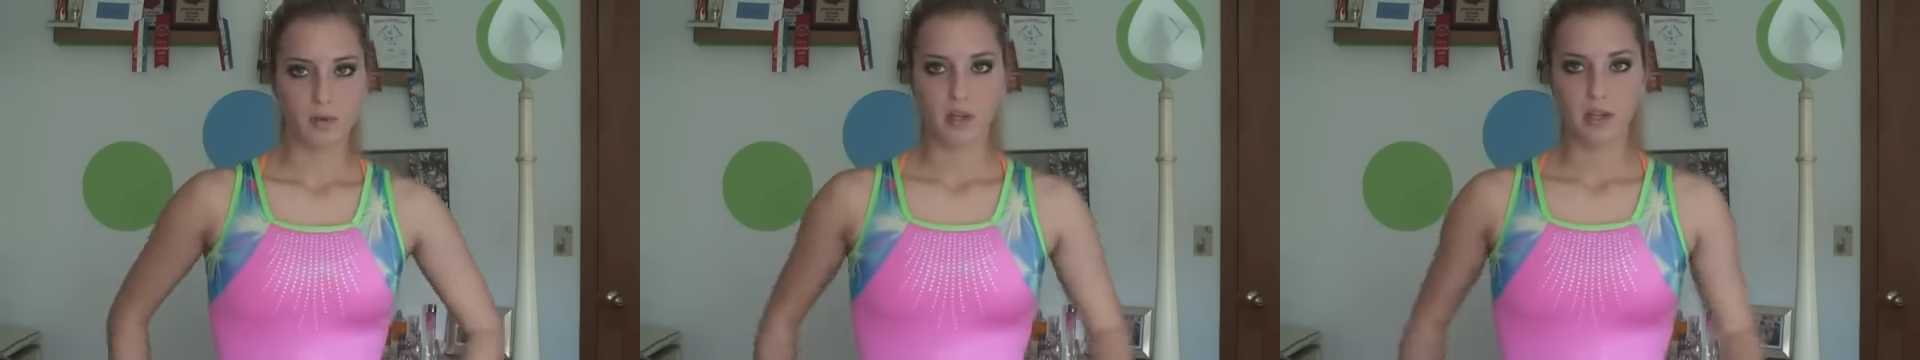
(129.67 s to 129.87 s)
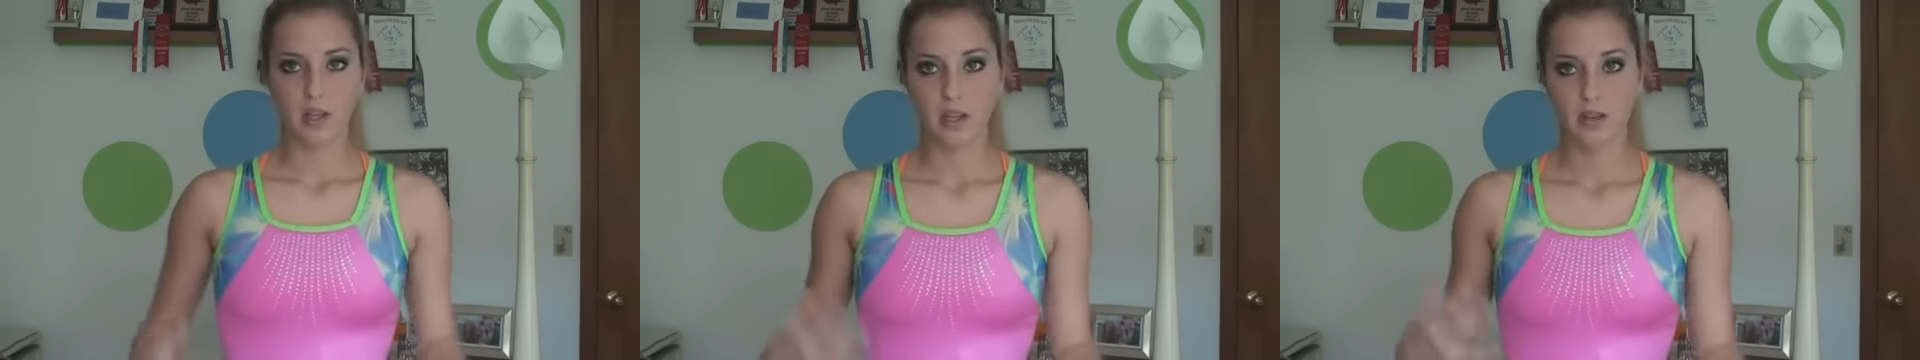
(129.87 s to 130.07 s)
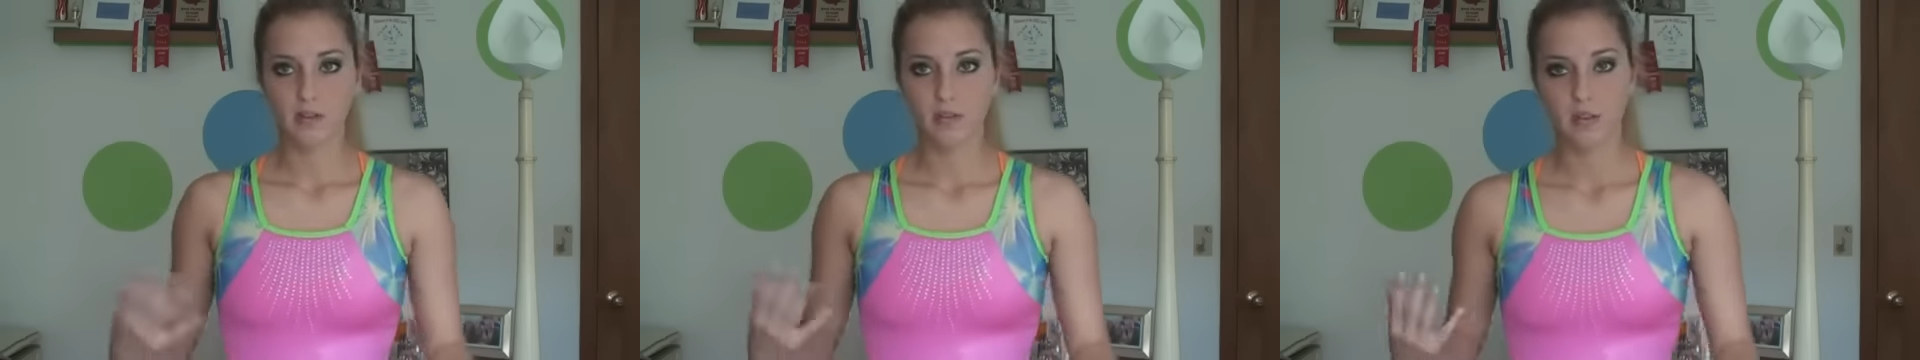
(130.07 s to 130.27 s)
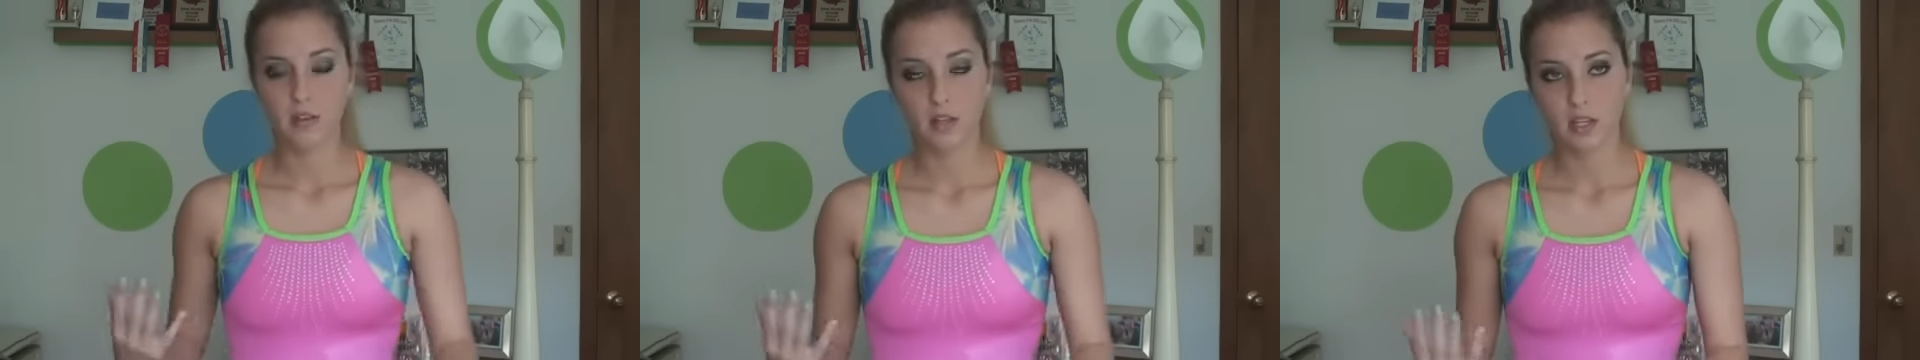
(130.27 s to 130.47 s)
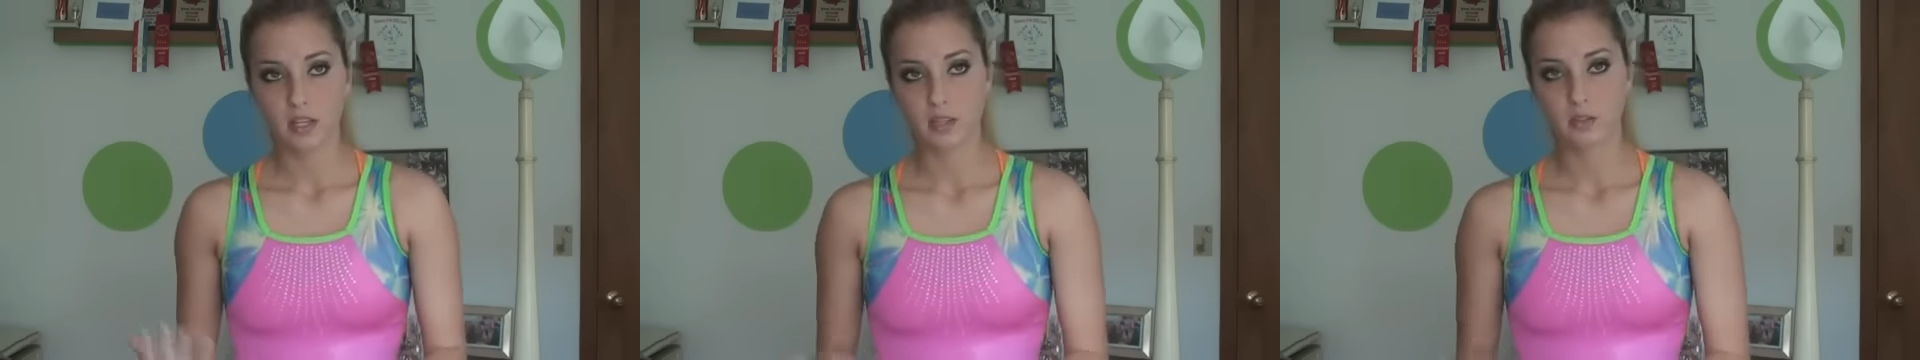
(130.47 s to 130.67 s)
but if
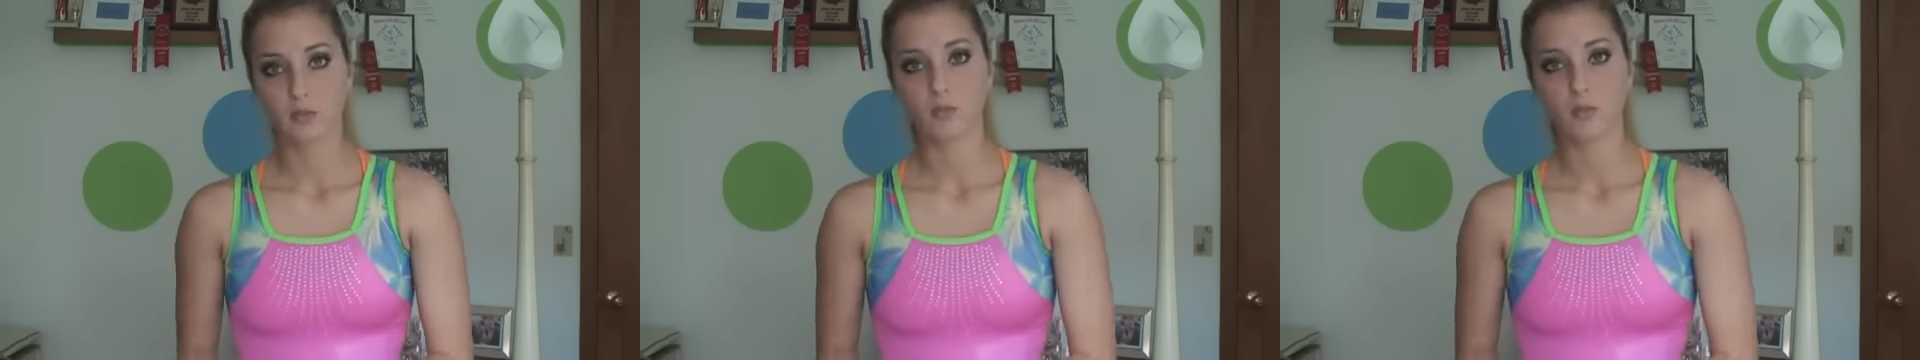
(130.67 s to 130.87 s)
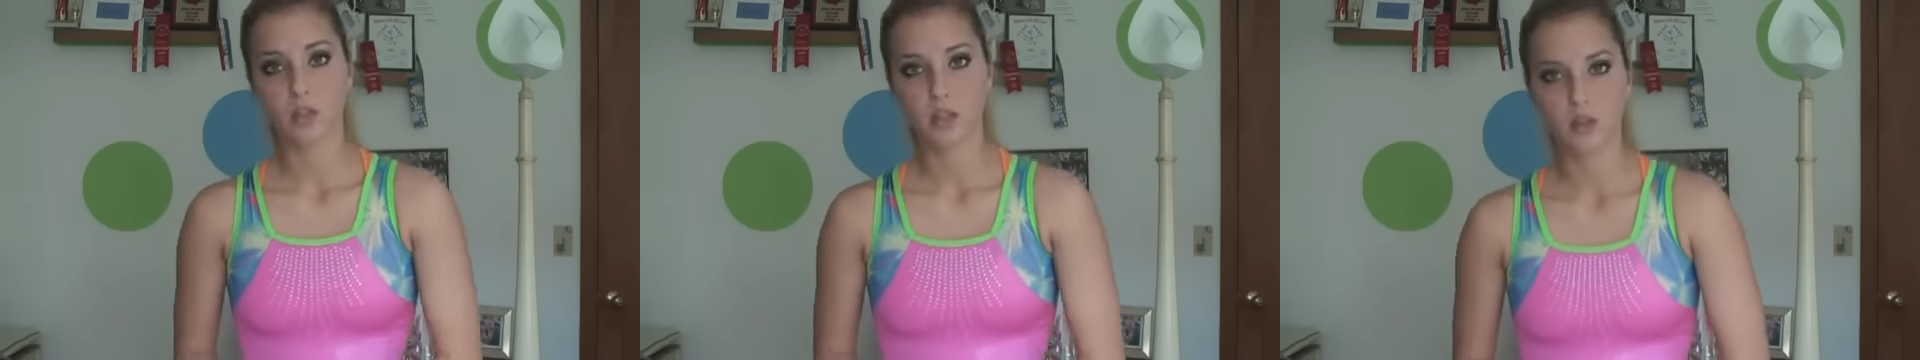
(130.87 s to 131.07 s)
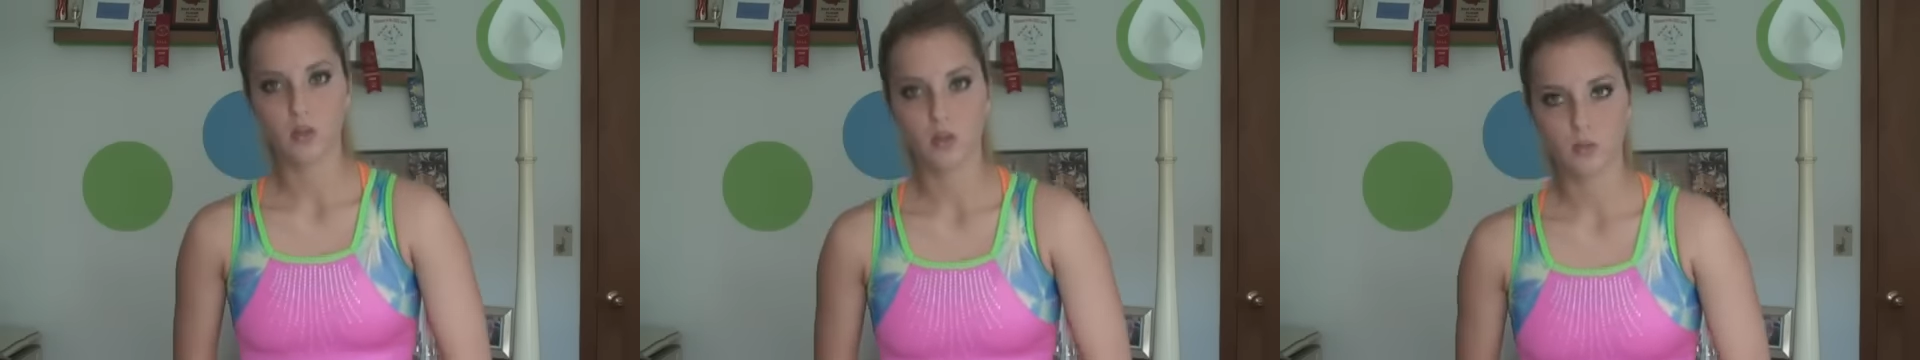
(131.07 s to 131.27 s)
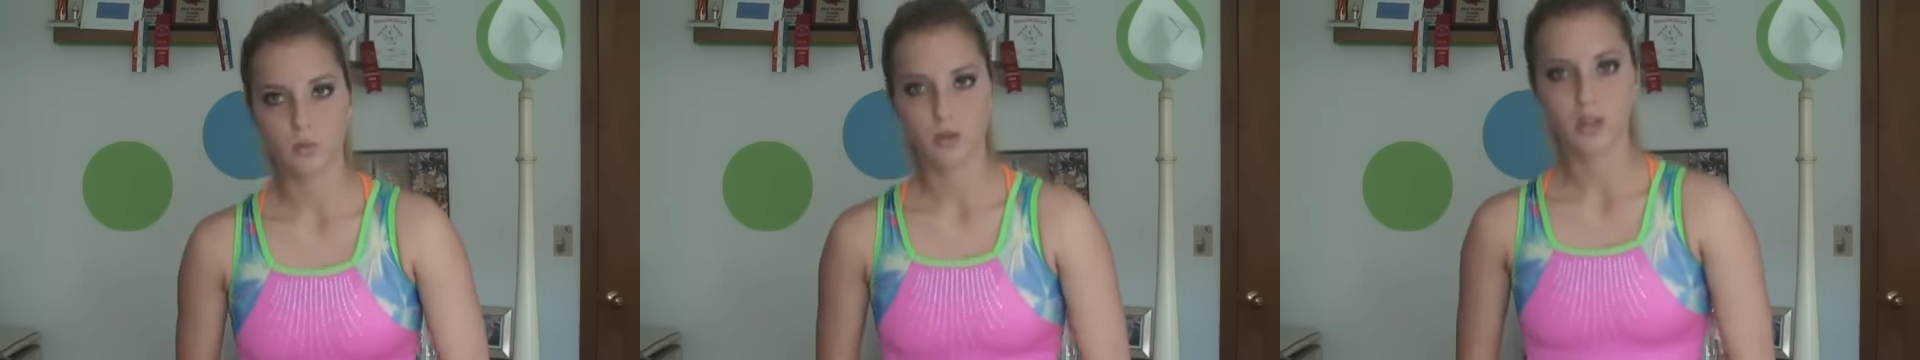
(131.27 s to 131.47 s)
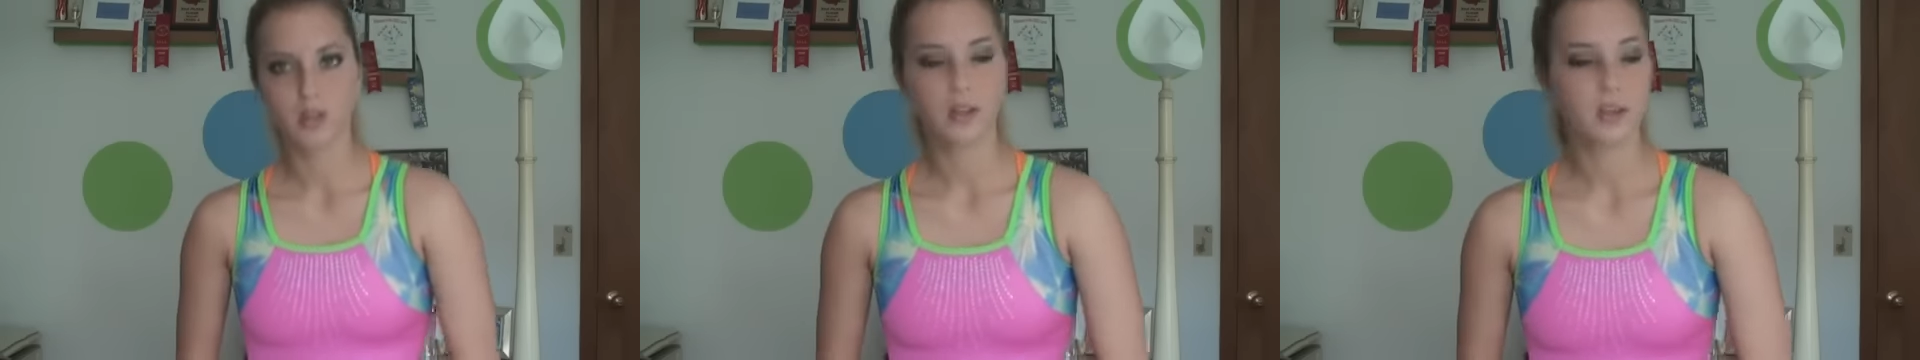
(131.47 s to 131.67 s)
it gets really
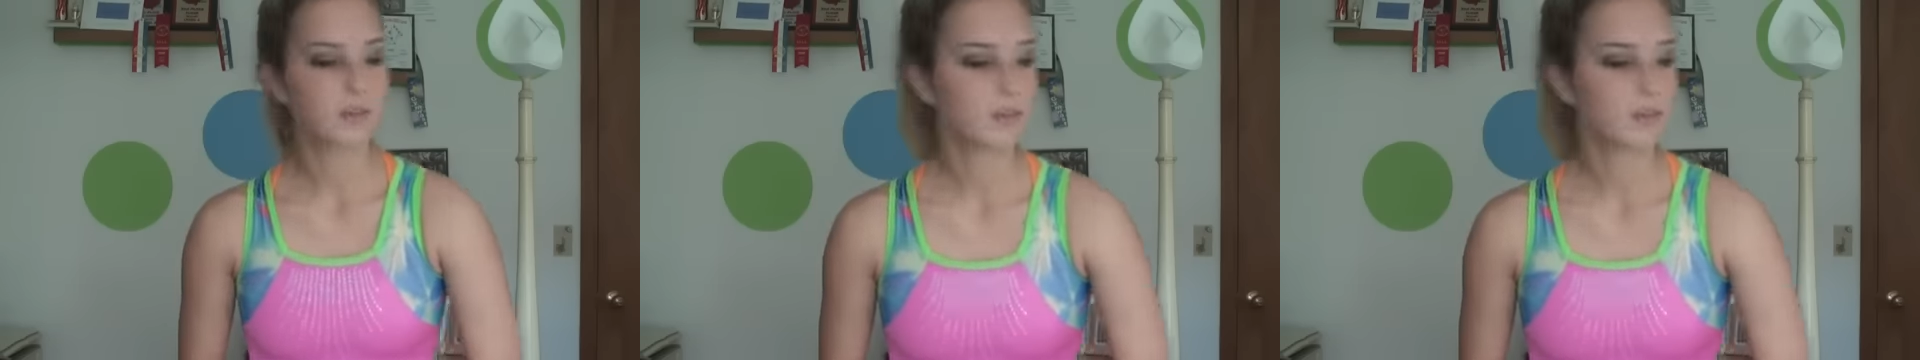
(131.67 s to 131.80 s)
cold where you